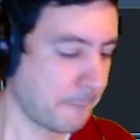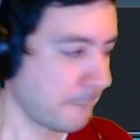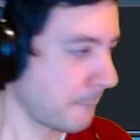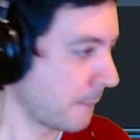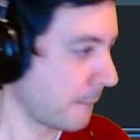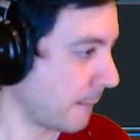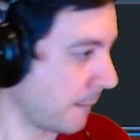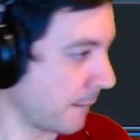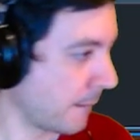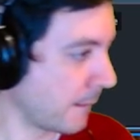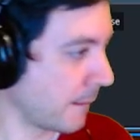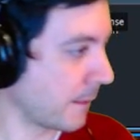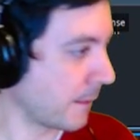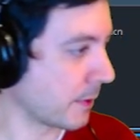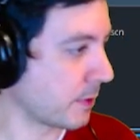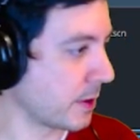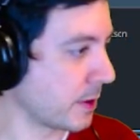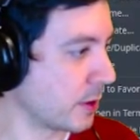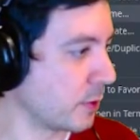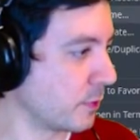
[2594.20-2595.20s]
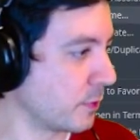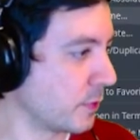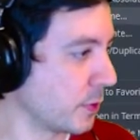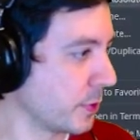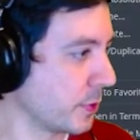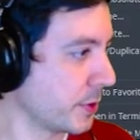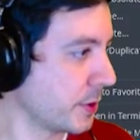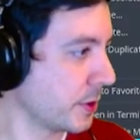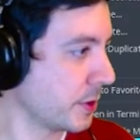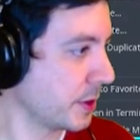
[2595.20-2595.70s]
Create a new
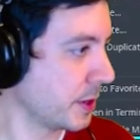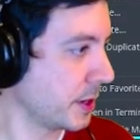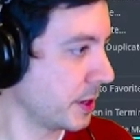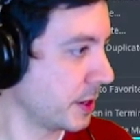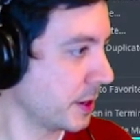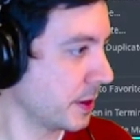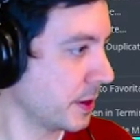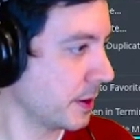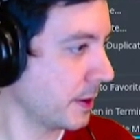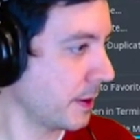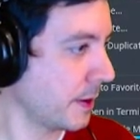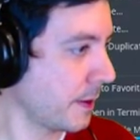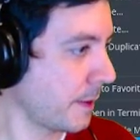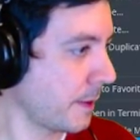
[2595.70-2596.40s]
folder here.